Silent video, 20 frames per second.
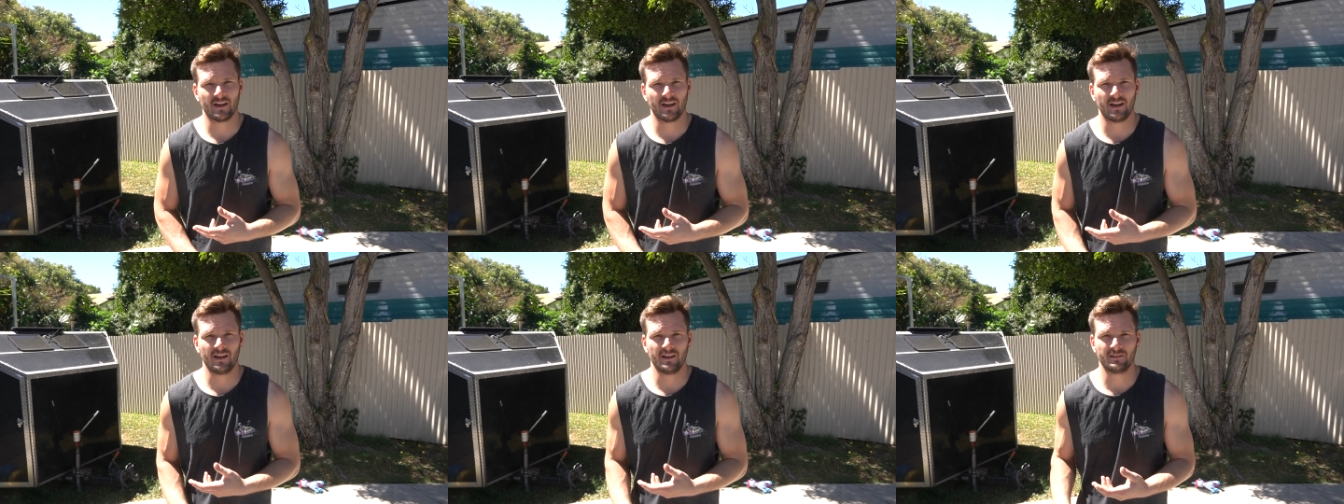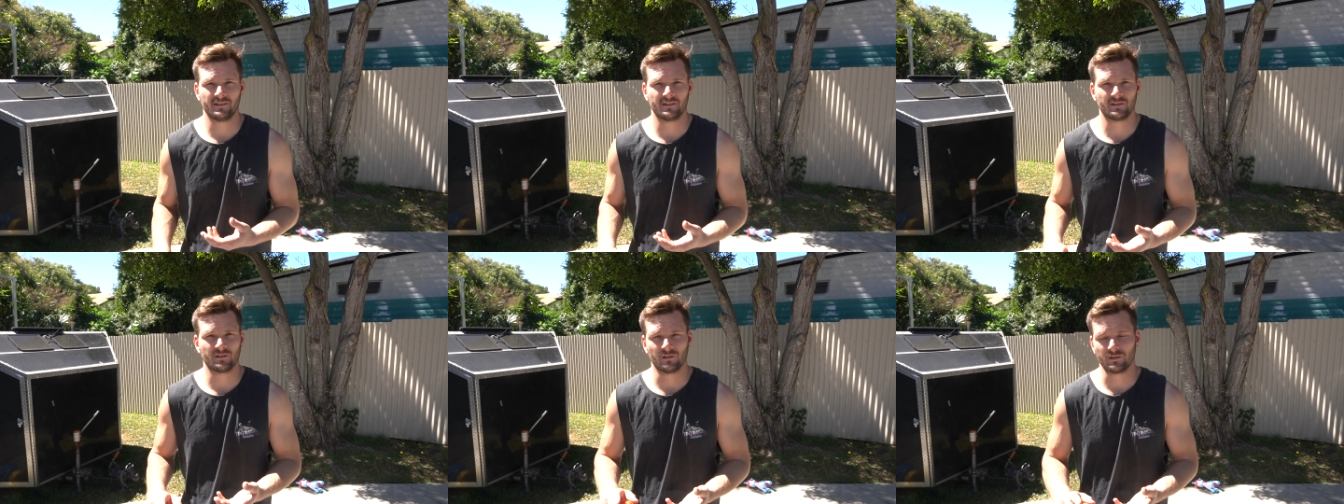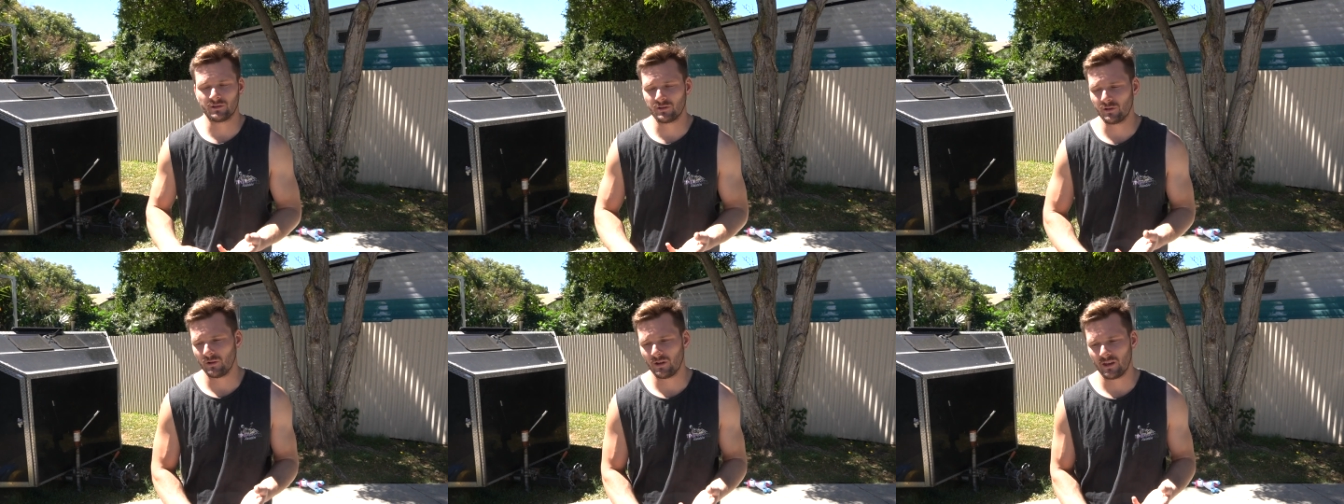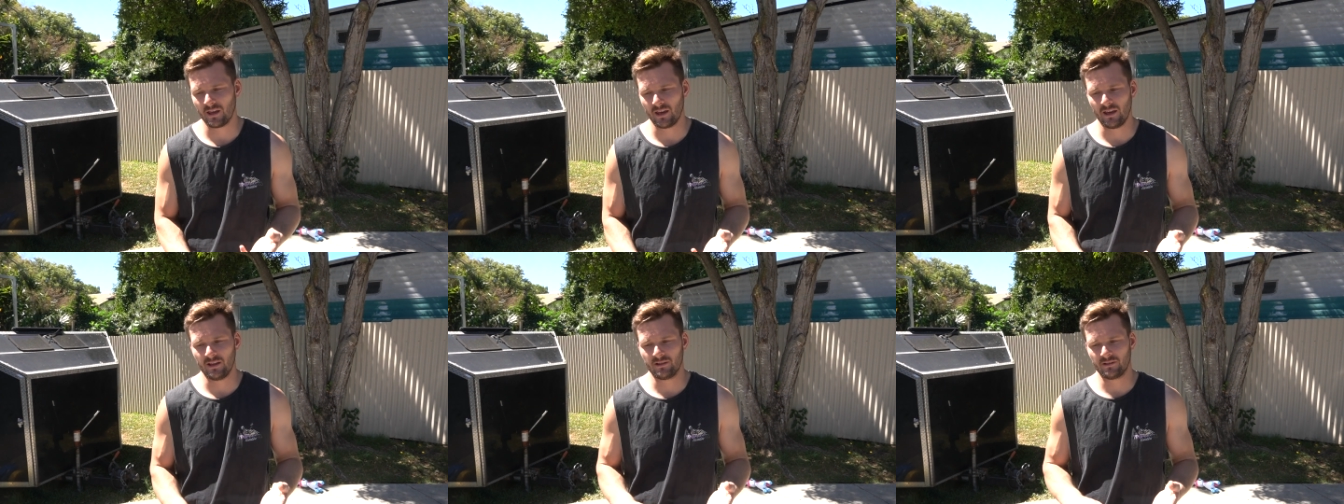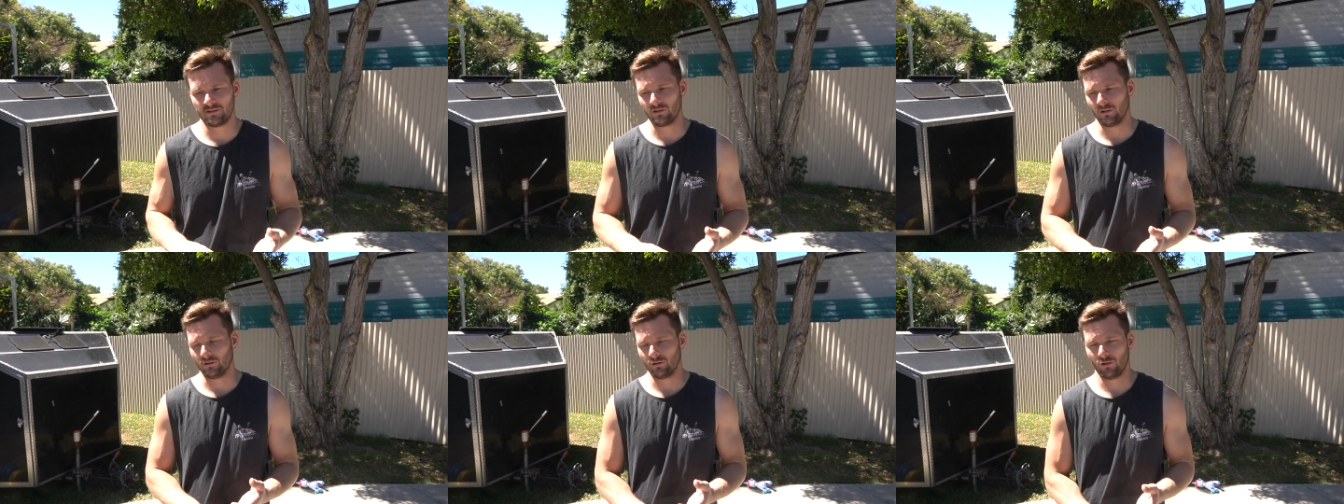it's got two keys,
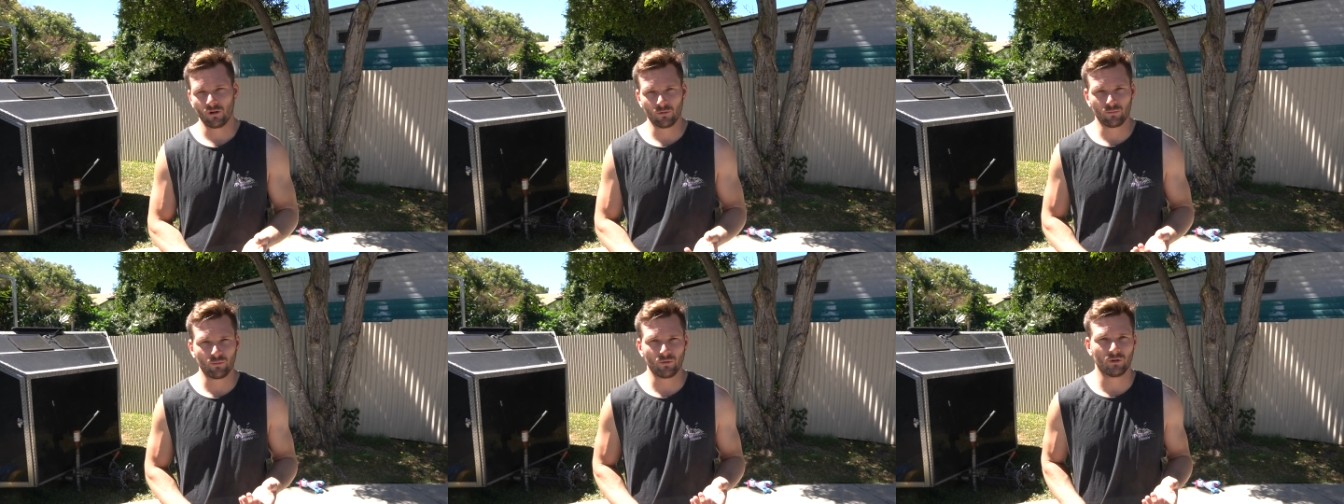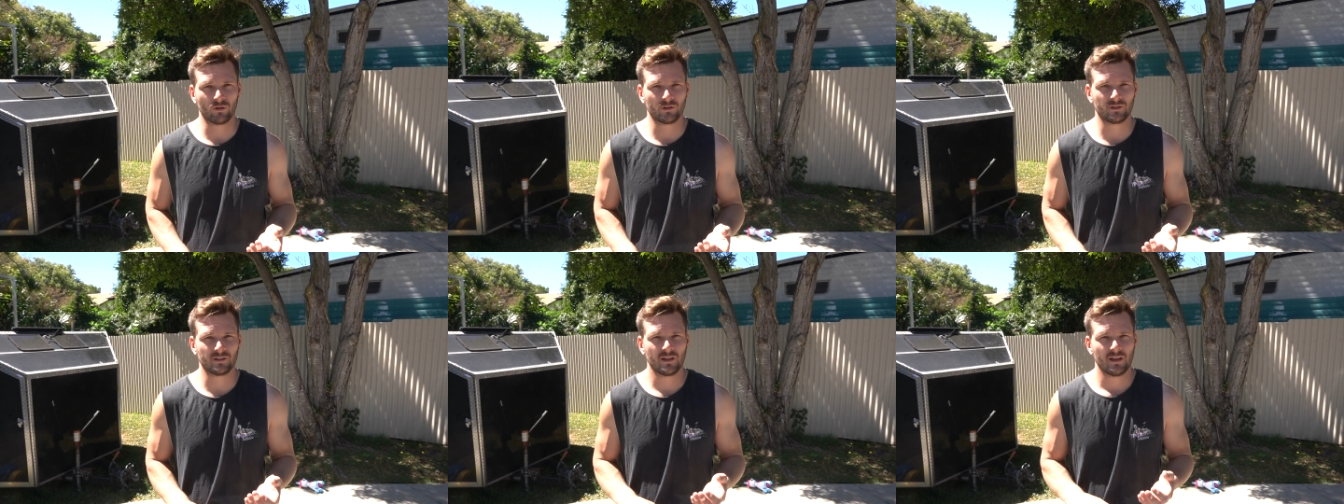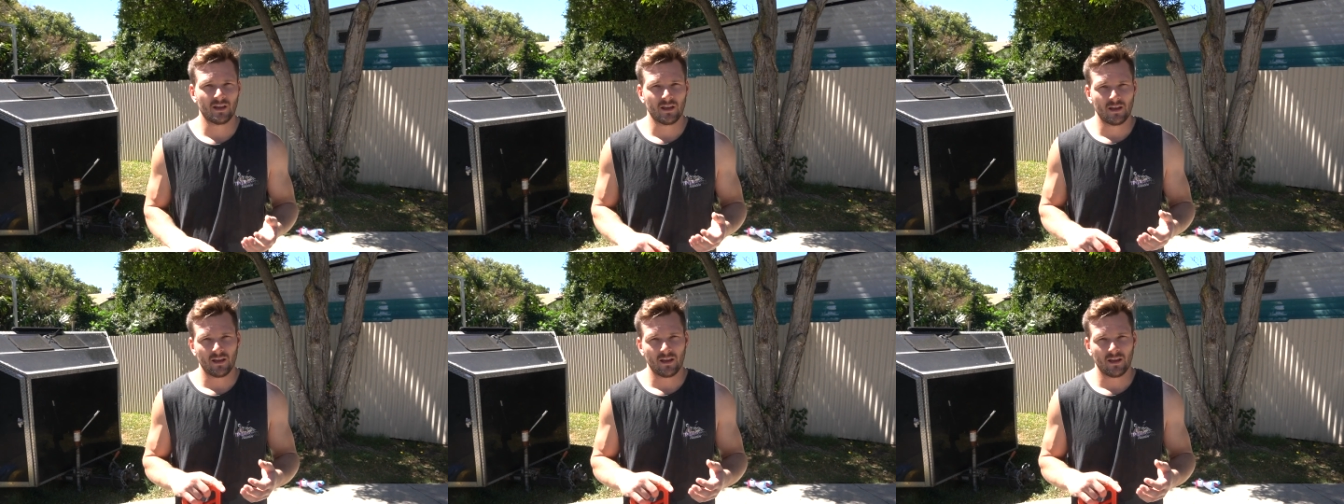it's got logbooks.